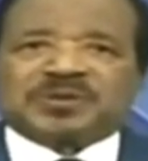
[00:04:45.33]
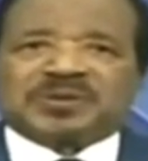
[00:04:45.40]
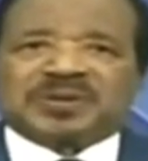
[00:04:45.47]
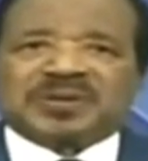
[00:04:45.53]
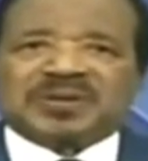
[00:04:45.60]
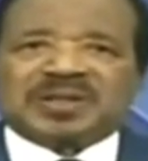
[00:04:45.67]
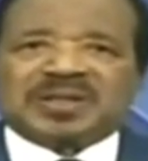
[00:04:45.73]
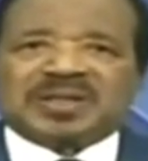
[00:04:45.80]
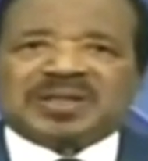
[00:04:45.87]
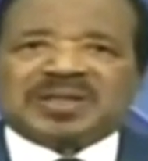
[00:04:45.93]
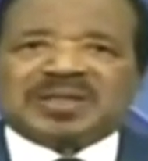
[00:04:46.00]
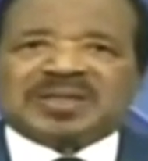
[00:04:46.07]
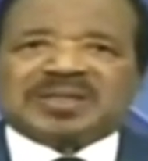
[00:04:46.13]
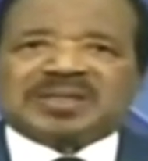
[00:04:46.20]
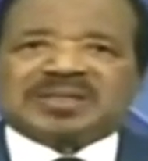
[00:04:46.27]
How
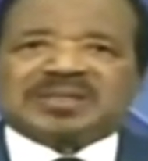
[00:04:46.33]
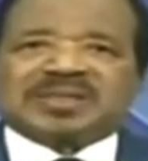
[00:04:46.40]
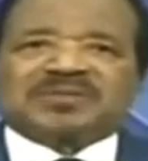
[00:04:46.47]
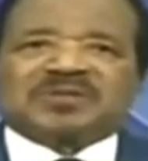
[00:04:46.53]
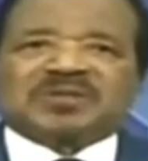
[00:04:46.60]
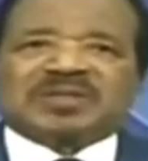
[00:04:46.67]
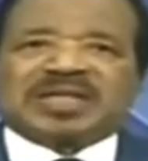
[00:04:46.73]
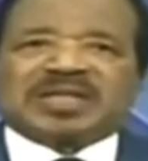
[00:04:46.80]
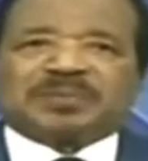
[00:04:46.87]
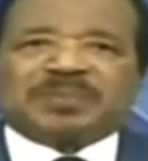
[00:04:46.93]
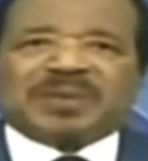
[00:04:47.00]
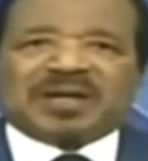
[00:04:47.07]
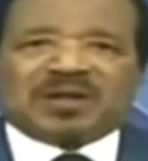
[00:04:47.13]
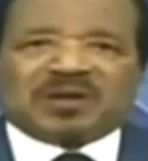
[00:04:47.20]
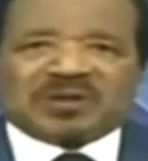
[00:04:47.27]
useful
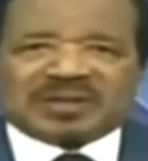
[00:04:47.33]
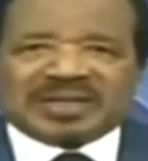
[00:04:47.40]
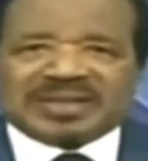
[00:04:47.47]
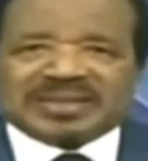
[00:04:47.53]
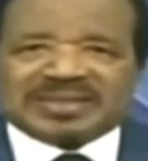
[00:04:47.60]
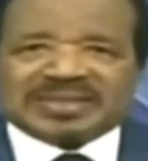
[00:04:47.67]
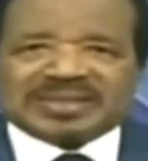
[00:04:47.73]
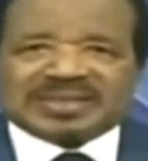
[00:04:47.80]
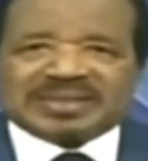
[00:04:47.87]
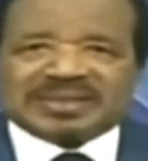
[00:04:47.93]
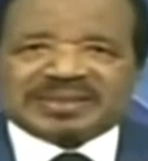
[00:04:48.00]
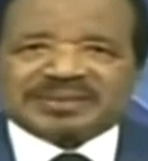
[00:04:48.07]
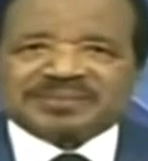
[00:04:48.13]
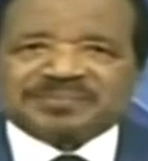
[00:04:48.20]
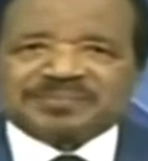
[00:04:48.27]
would your talent
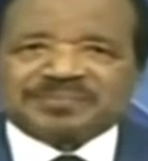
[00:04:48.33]
be